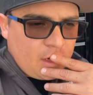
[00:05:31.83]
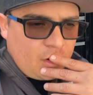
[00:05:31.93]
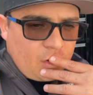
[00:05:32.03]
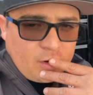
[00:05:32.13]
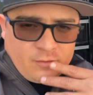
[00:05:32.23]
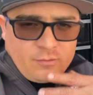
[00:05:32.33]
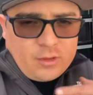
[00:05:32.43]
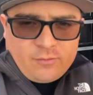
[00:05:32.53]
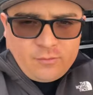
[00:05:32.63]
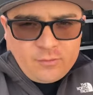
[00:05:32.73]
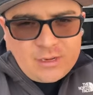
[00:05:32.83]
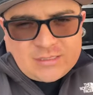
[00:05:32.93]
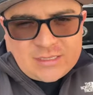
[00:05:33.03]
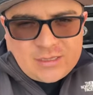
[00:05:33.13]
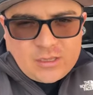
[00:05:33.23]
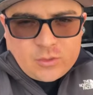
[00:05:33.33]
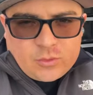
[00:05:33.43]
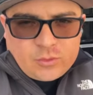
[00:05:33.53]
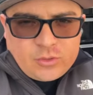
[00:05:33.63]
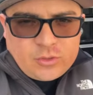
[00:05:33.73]
Or if, if let's say that
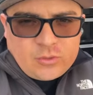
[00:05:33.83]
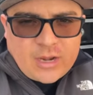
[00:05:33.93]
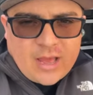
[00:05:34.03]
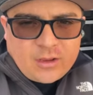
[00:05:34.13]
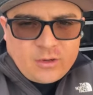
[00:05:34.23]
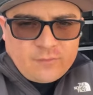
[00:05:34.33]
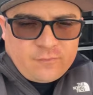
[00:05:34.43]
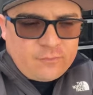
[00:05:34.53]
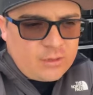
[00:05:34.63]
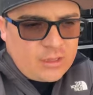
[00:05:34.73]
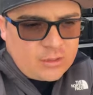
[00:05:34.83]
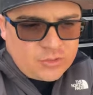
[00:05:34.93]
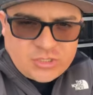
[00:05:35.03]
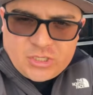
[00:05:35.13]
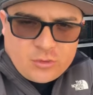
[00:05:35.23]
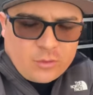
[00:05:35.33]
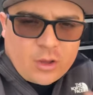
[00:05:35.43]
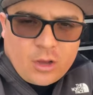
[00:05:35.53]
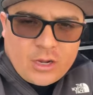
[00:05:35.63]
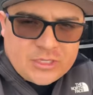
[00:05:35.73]
you, you're not gonna uh, continue on
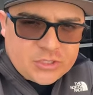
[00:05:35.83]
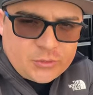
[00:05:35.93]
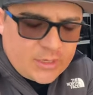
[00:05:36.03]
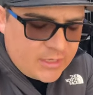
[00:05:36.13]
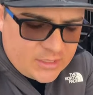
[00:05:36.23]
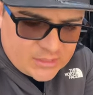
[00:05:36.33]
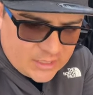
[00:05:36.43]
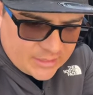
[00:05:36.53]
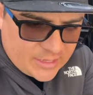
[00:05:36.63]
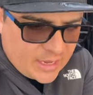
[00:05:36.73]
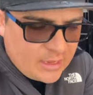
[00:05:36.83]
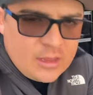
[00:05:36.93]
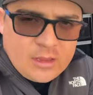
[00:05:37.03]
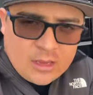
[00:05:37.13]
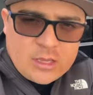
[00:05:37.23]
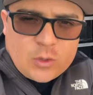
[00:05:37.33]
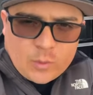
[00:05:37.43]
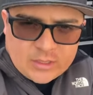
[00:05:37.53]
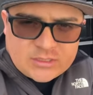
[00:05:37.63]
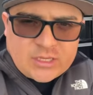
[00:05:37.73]
college or anything like that, and you
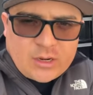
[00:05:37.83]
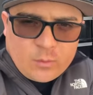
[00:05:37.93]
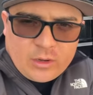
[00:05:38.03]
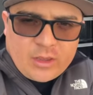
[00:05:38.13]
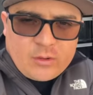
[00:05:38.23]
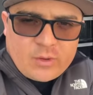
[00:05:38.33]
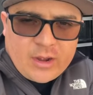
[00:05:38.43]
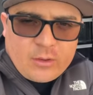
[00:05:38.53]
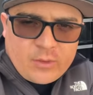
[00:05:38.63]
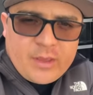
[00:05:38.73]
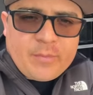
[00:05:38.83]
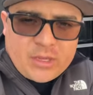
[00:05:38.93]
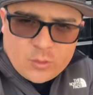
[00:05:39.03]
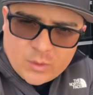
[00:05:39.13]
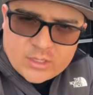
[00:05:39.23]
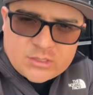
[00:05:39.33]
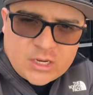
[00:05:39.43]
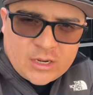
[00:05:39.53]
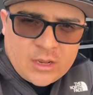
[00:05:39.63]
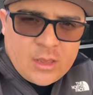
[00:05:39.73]
wanna start working right away, but you wanna
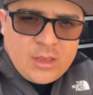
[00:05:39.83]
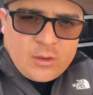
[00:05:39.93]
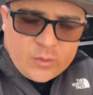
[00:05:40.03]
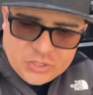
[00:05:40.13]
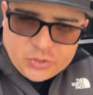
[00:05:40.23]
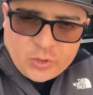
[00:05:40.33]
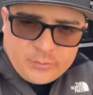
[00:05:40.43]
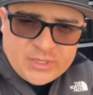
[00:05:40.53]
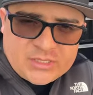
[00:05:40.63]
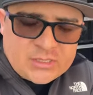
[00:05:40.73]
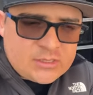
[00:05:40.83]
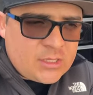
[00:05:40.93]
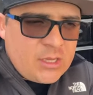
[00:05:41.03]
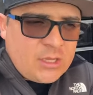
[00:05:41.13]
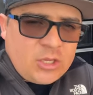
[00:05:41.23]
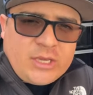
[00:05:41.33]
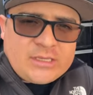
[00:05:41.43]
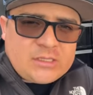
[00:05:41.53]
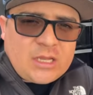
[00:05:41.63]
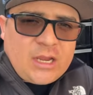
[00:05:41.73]
start with your own business you
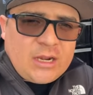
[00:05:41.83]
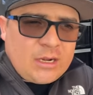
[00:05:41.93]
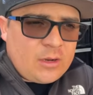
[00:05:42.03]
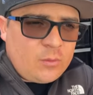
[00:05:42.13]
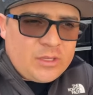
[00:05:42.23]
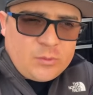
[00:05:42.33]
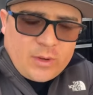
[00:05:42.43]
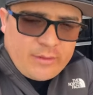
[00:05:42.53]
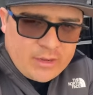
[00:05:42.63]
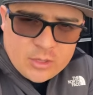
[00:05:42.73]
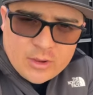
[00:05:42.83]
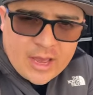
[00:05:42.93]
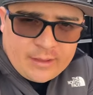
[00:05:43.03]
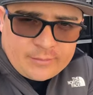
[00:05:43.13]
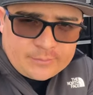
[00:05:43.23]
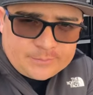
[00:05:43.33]
can start with whatever you have